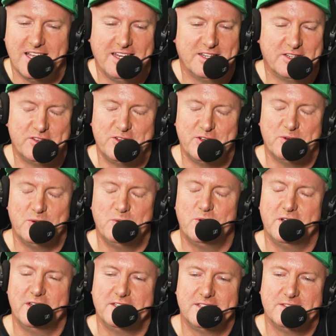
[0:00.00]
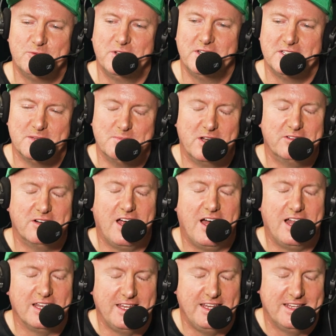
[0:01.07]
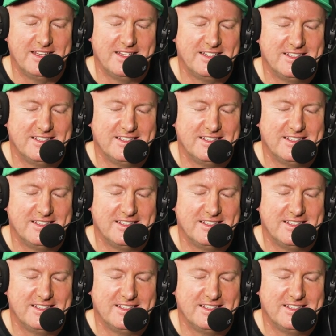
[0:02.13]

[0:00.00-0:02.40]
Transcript: take us through it. What is what is? I think I, we're at